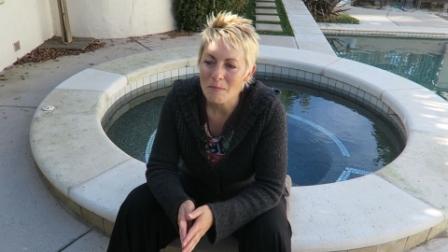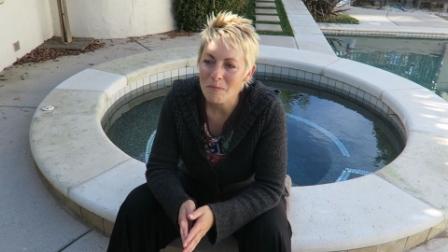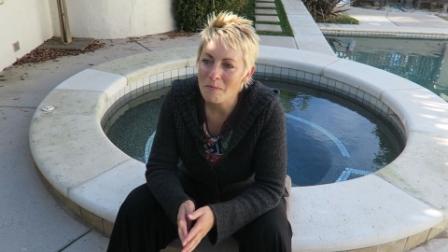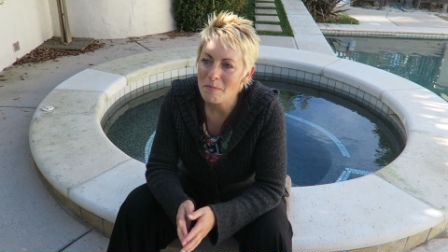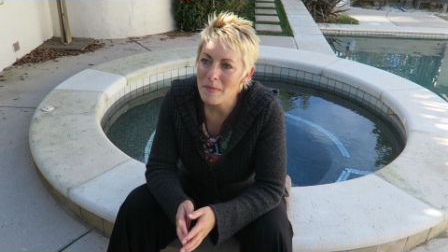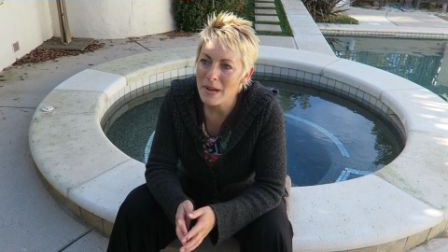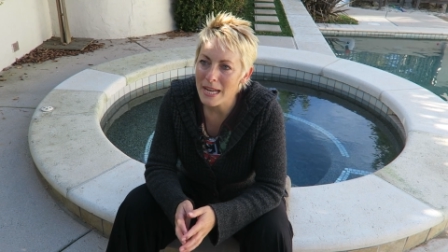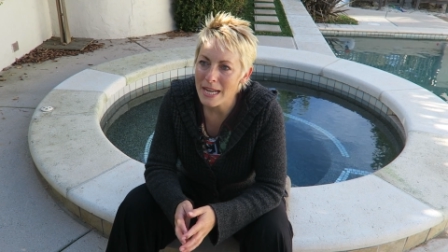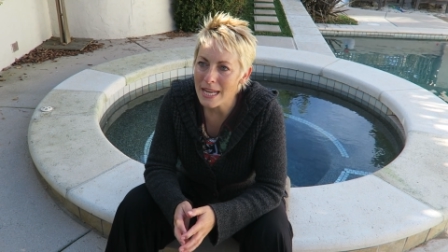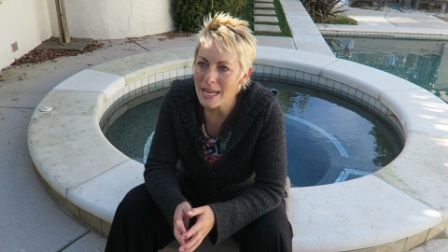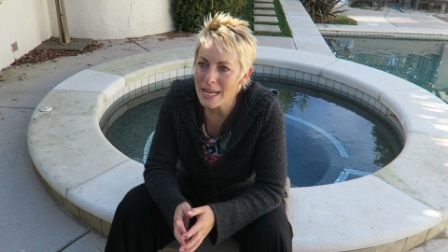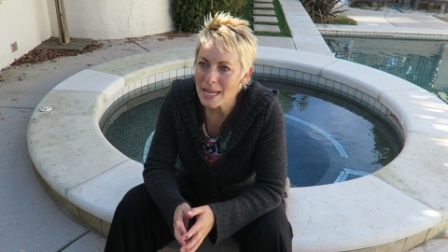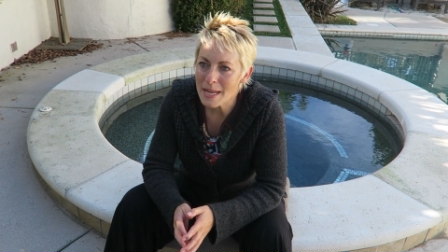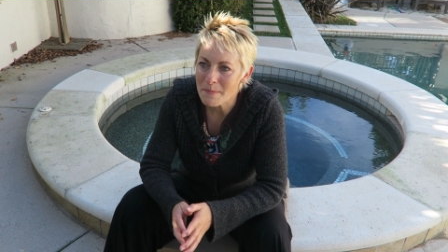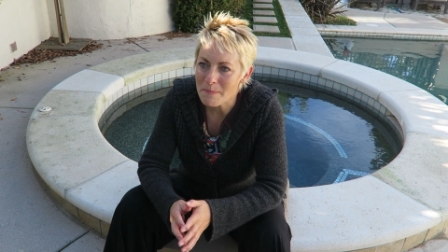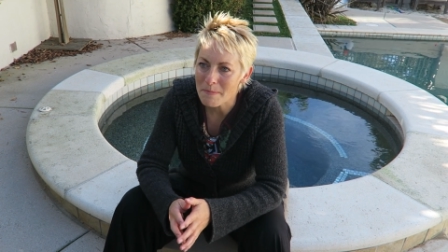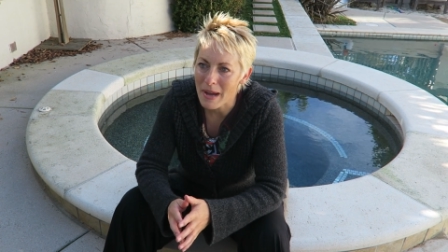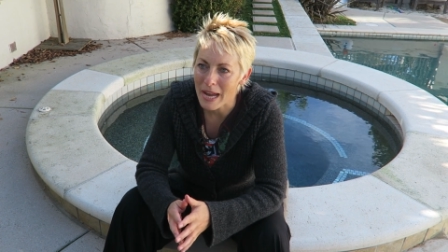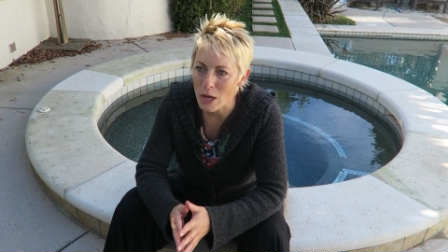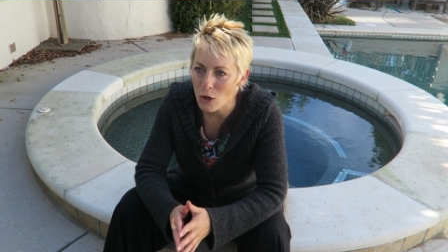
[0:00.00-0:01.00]
Money,
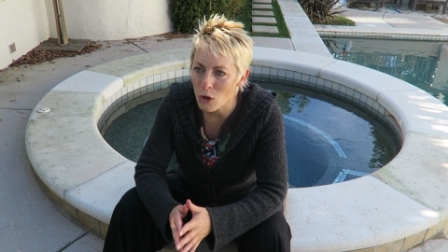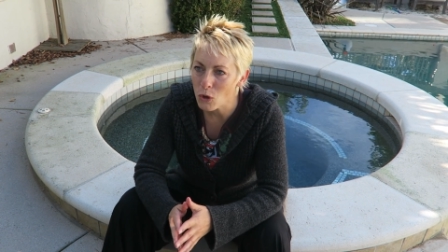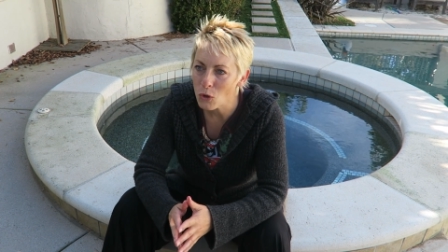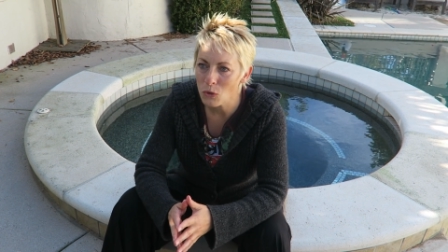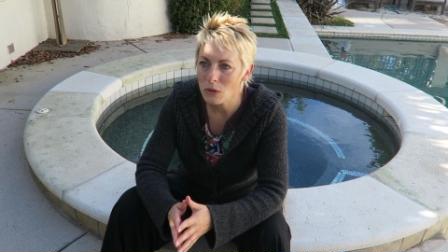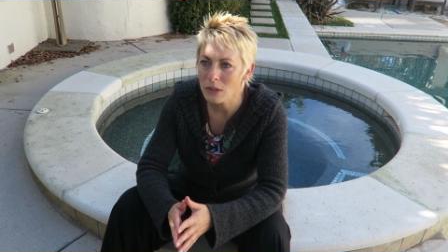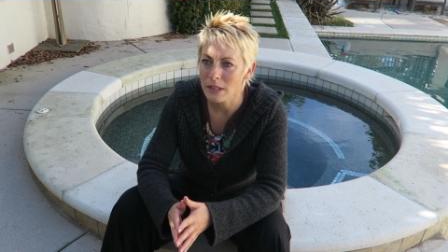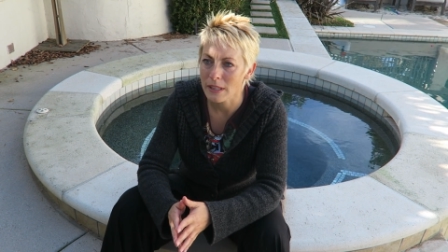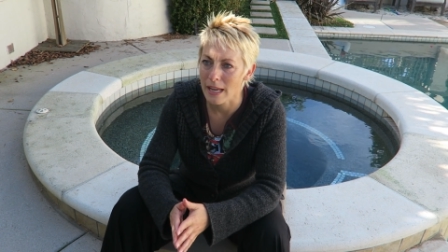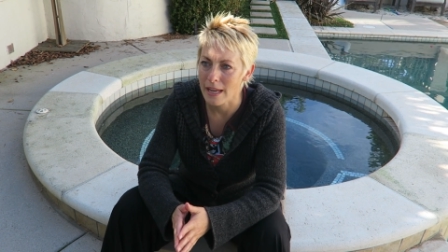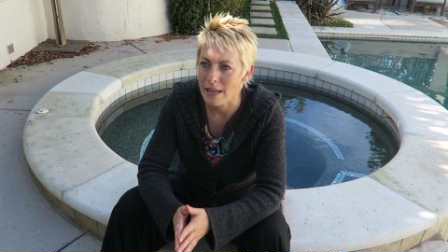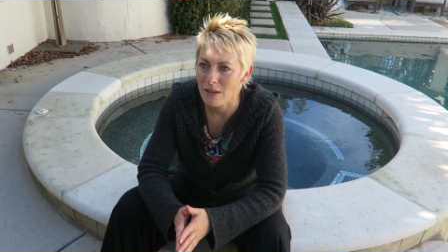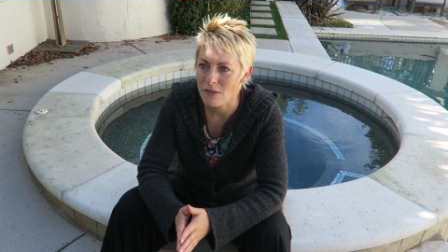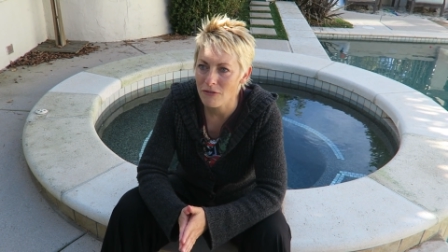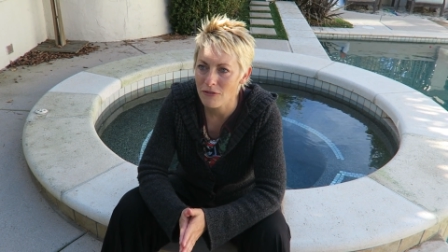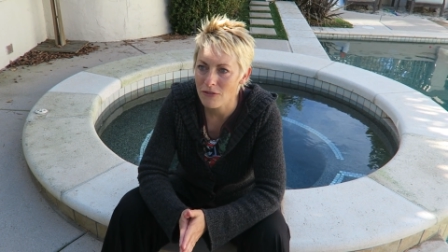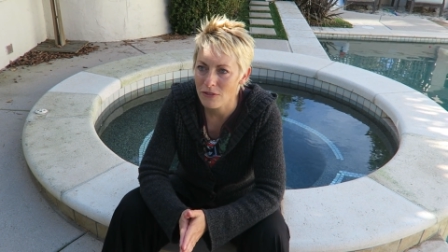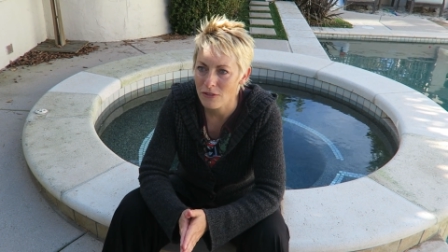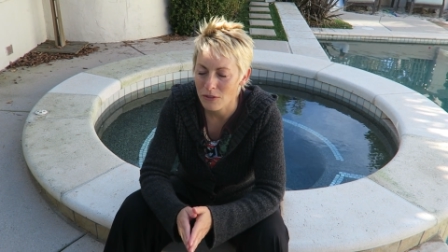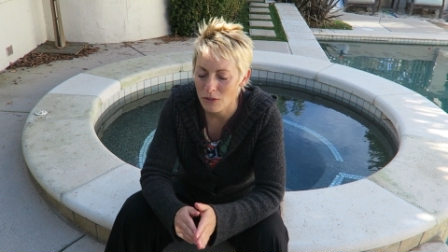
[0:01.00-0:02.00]
my whole
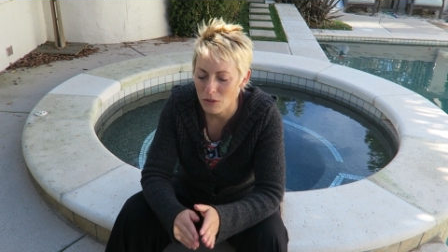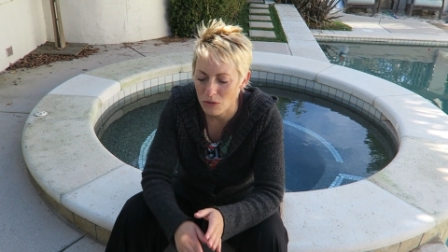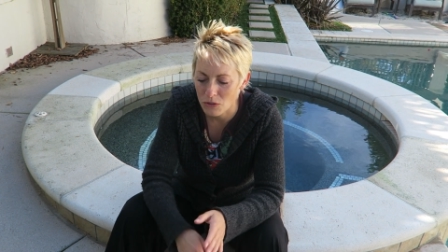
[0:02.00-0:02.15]
life,